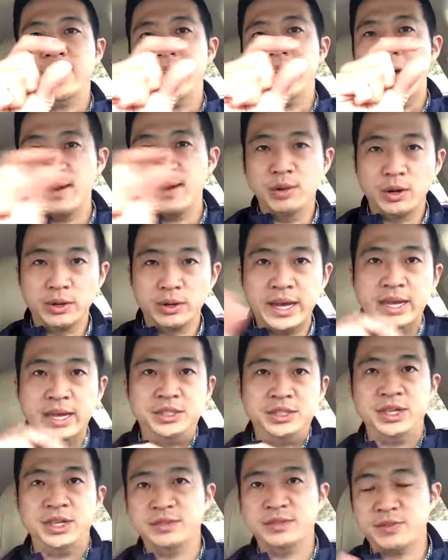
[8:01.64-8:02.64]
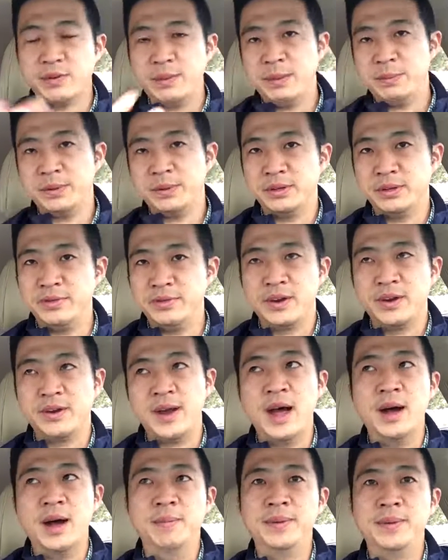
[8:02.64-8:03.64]
the item location for people to figure
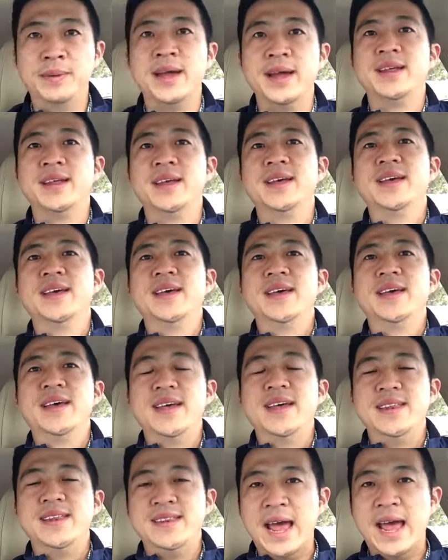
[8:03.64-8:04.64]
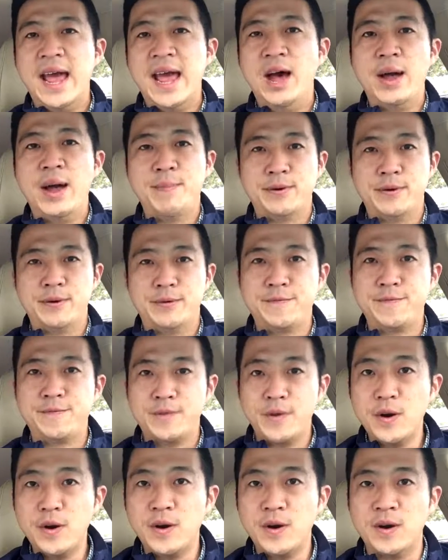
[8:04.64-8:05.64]
out. But now I
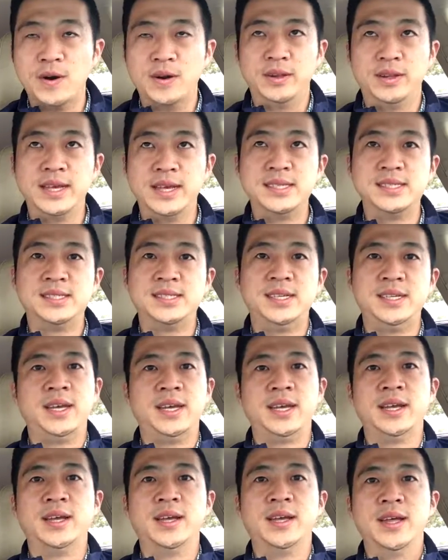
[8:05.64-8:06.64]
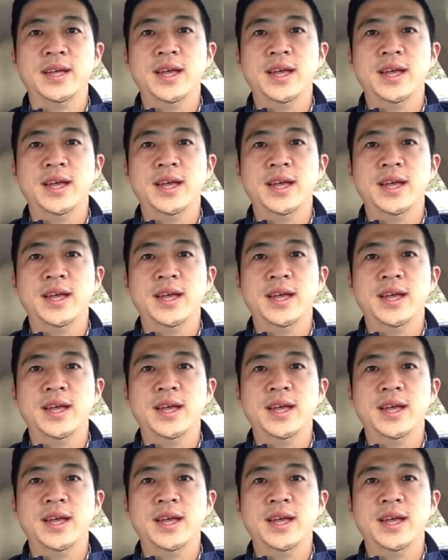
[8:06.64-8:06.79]
prefer listing